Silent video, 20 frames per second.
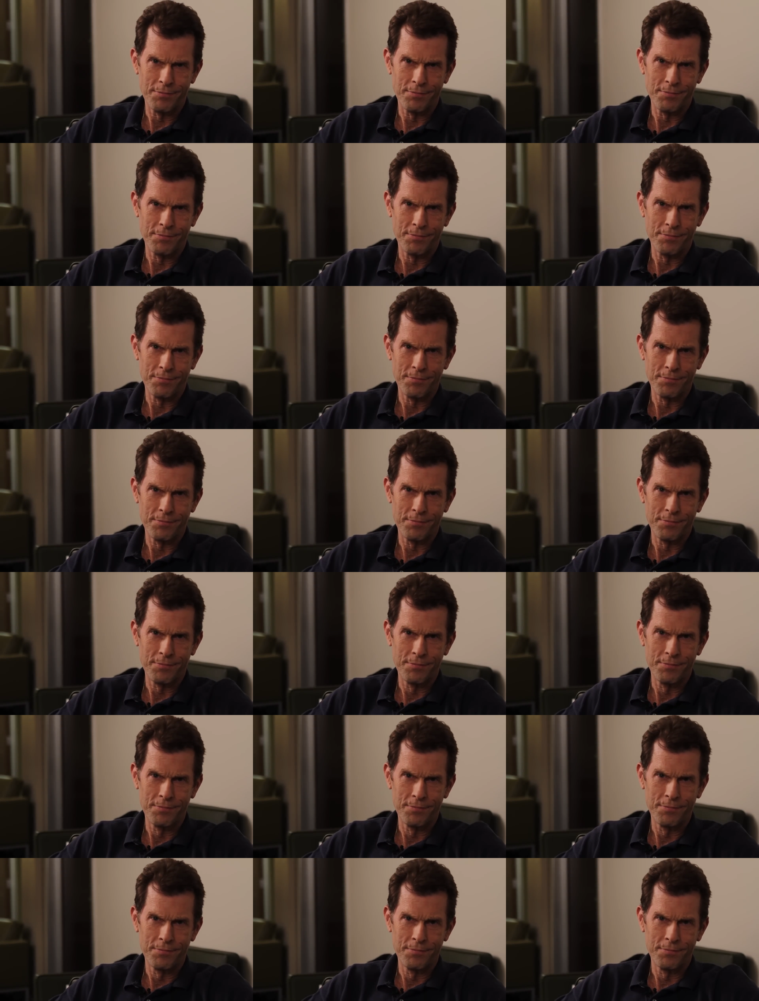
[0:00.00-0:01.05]

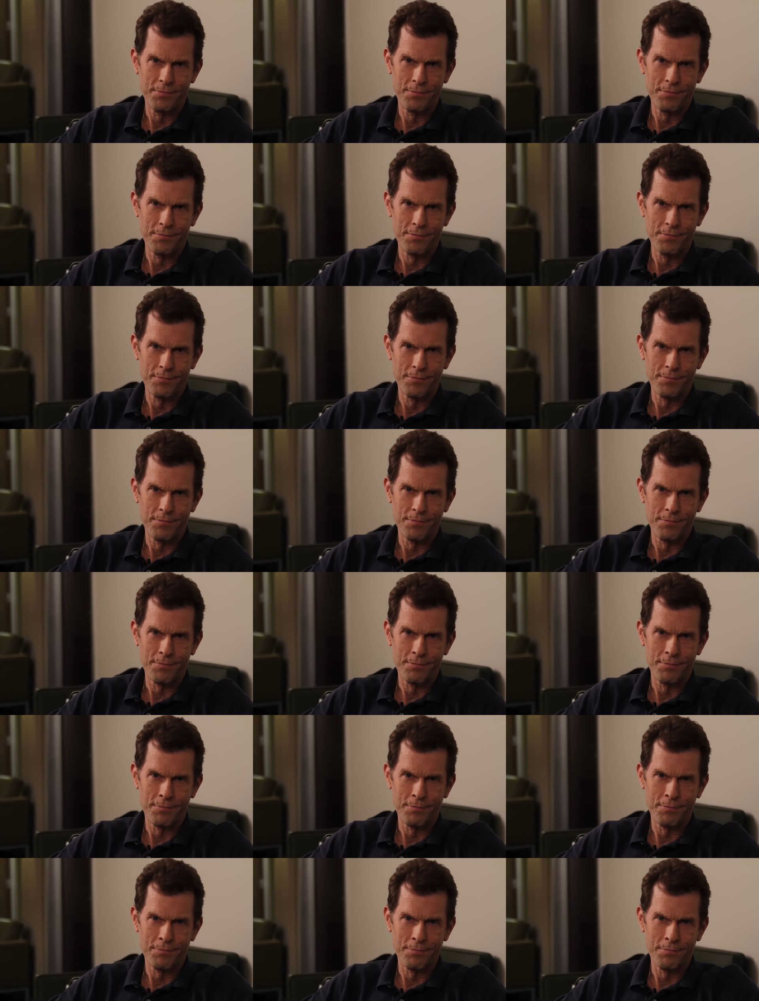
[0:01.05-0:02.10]

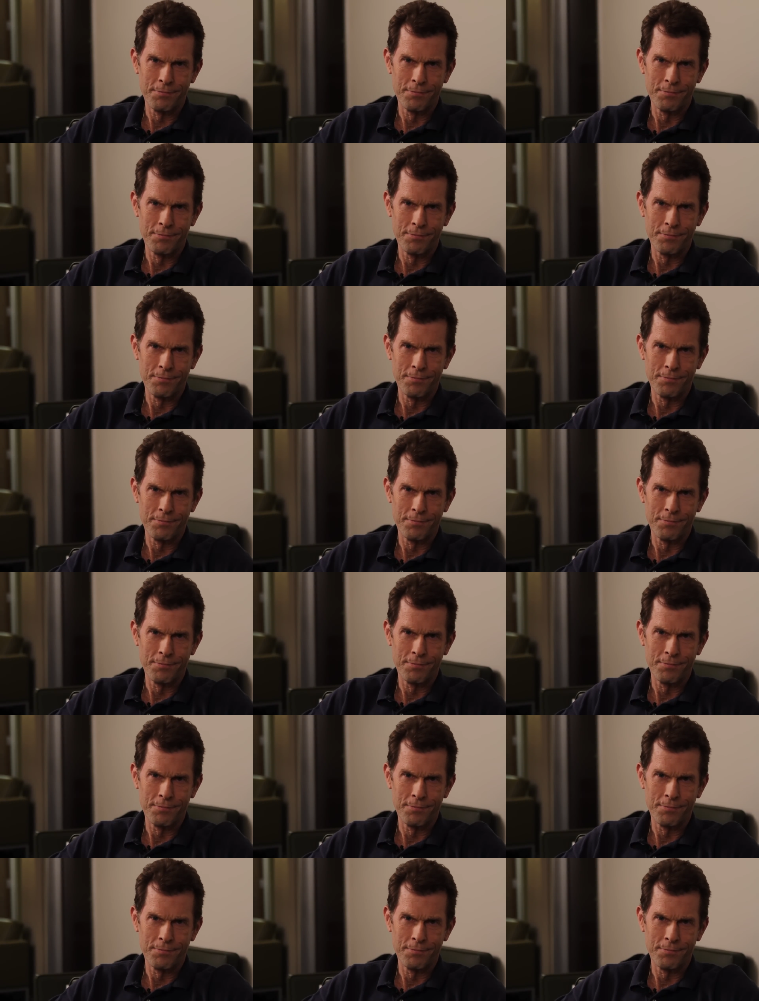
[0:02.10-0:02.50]
Nothing is said.